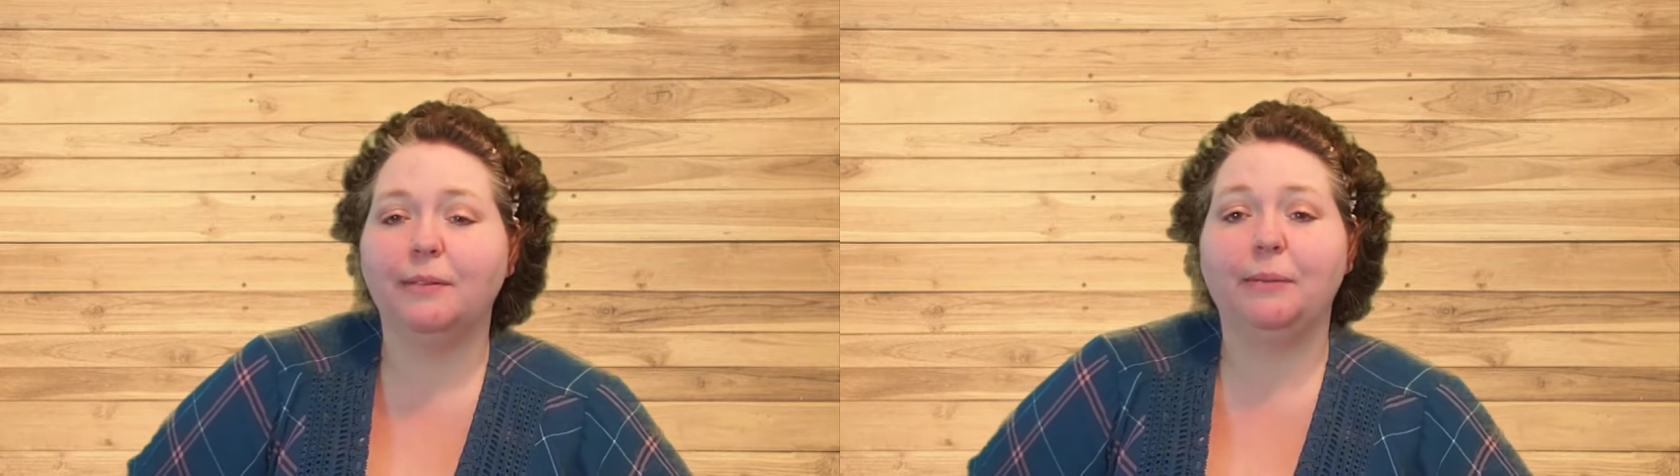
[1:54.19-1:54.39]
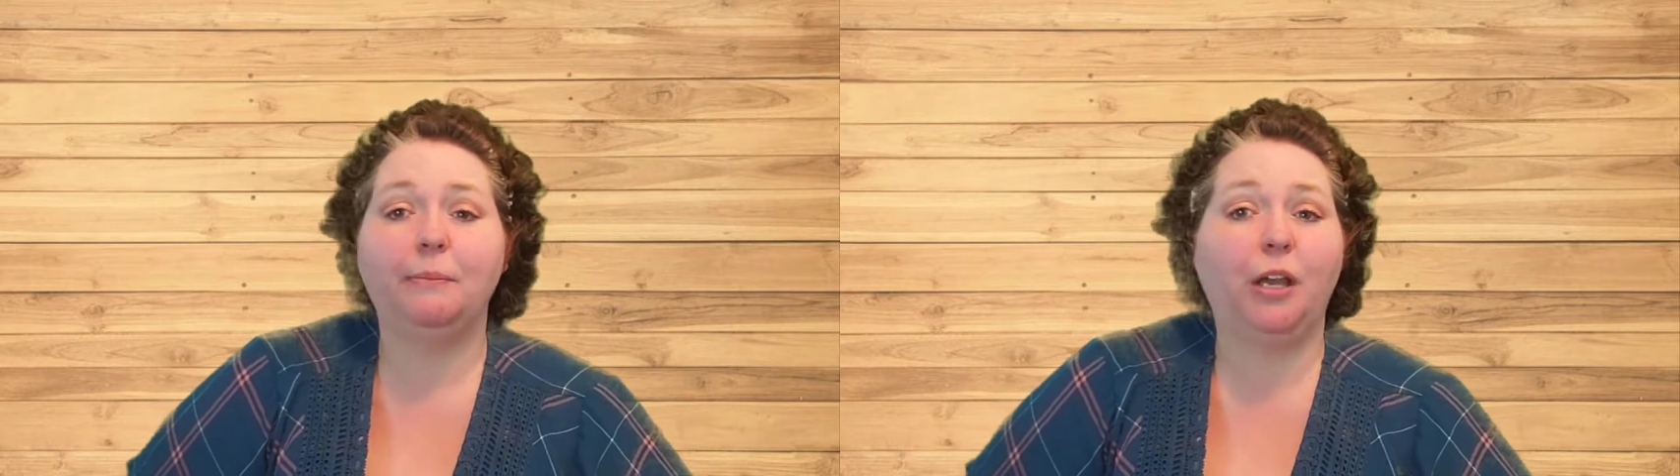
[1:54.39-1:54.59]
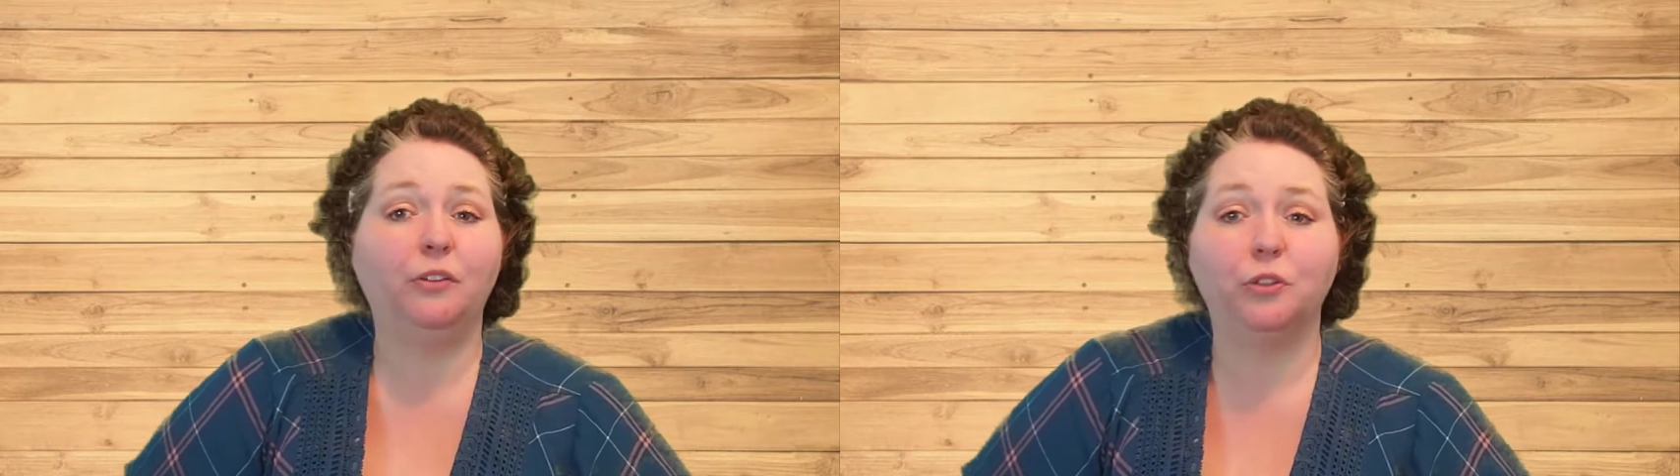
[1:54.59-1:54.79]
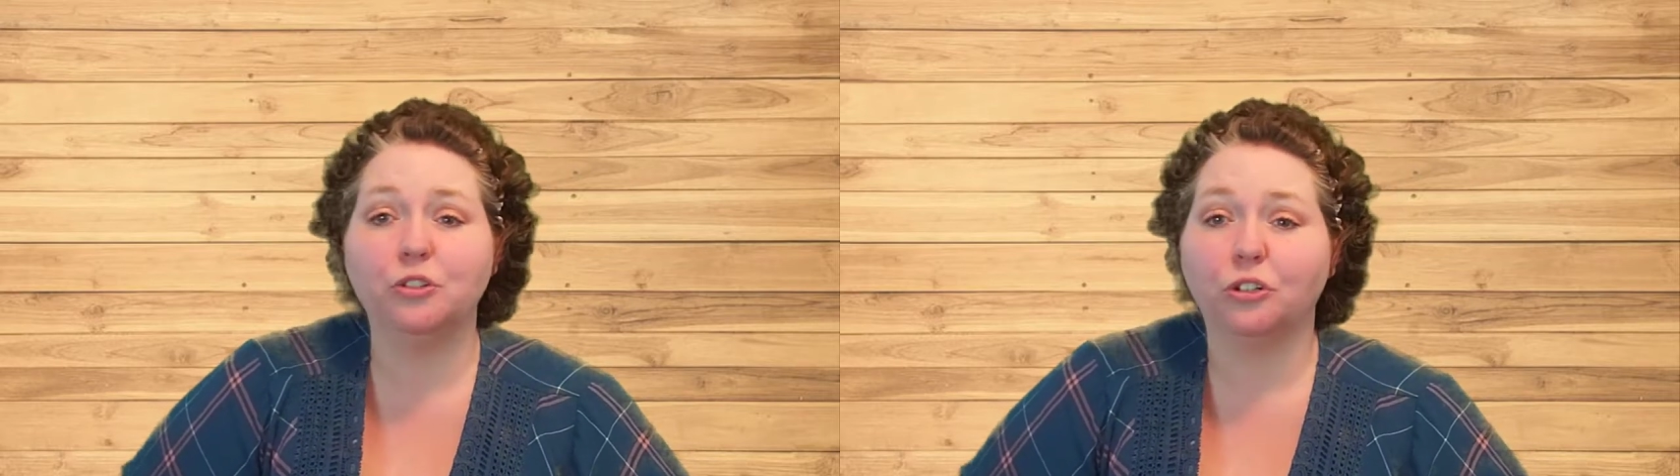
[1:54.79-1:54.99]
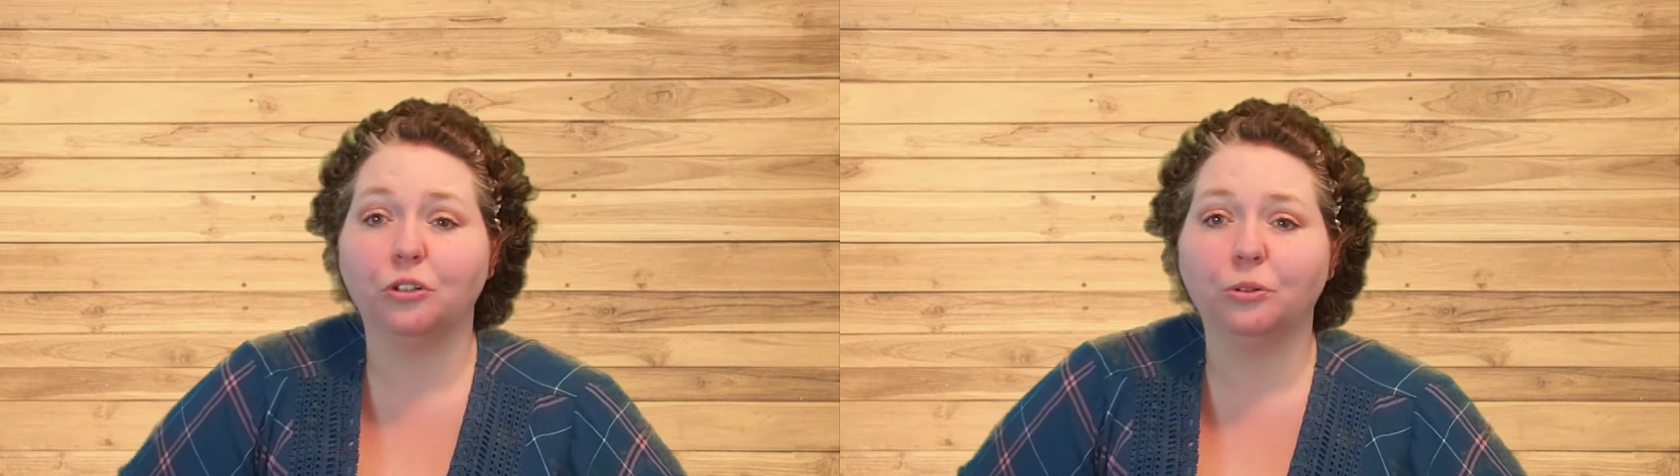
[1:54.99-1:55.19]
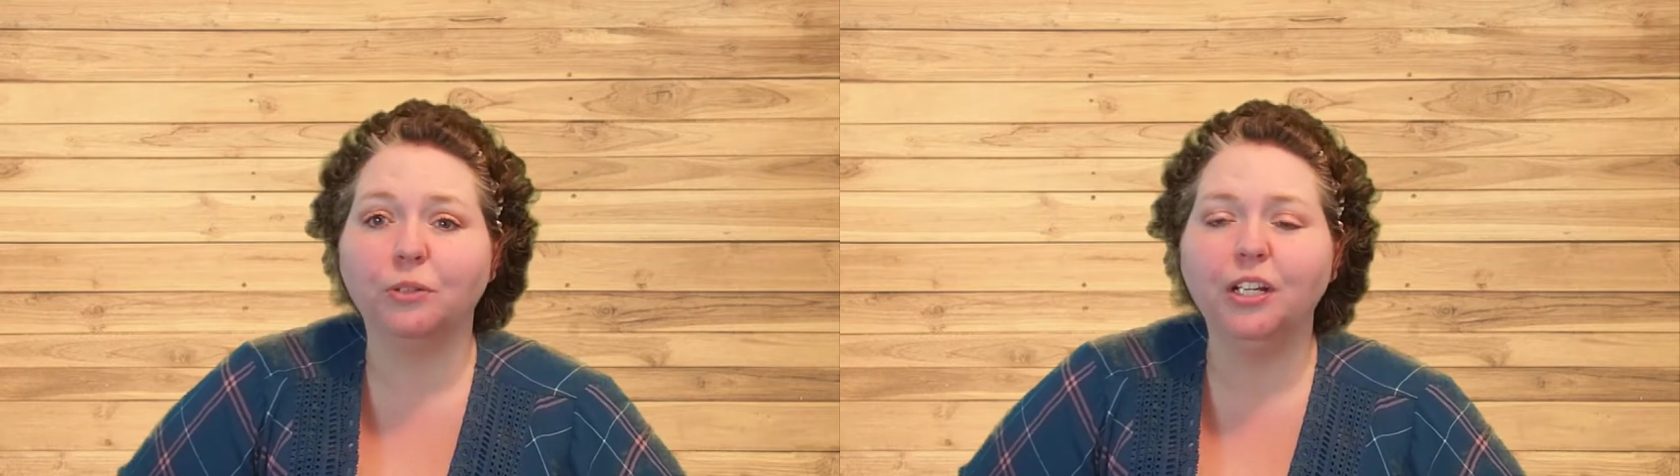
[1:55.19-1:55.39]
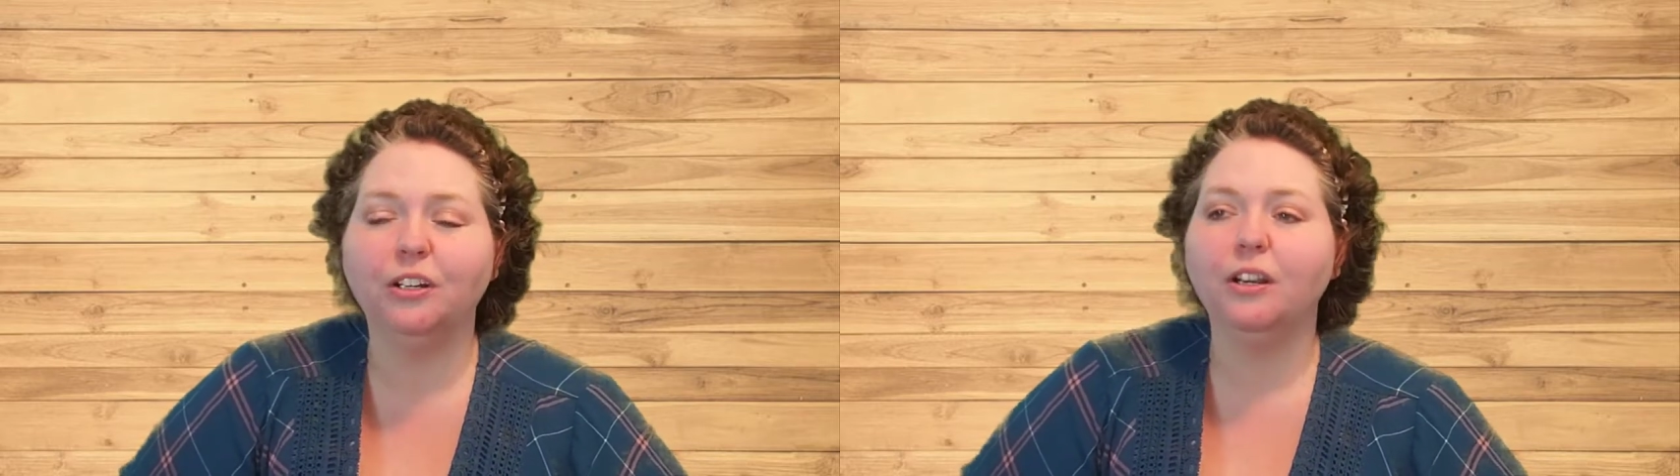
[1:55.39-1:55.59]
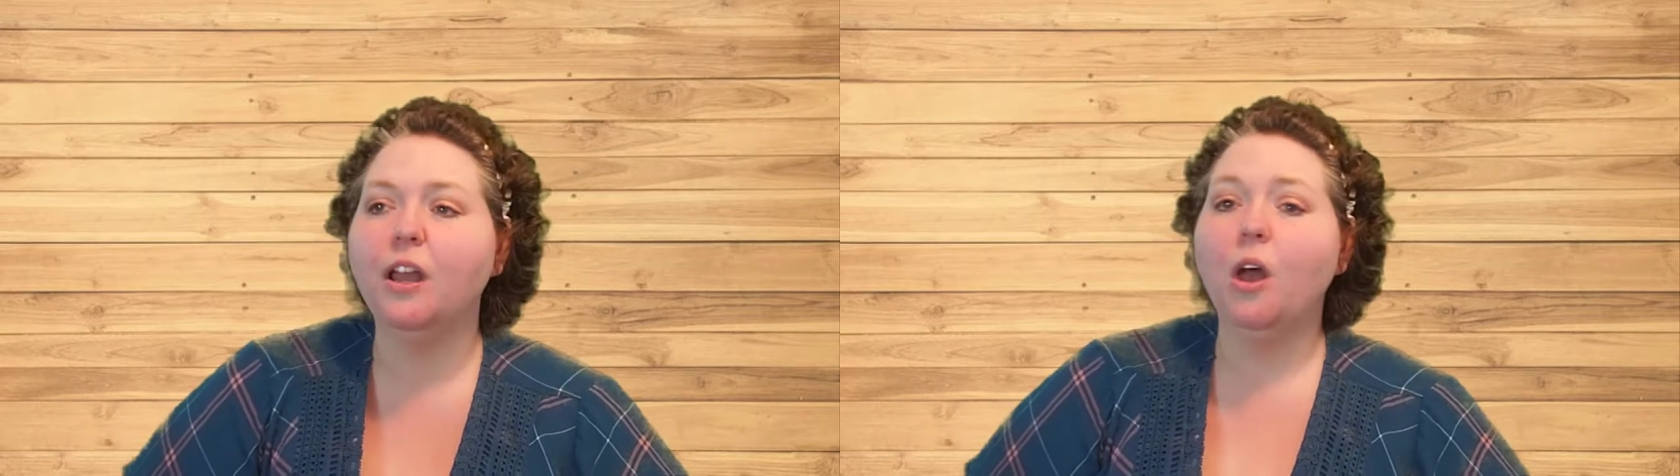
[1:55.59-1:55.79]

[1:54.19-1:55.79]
maybe my future career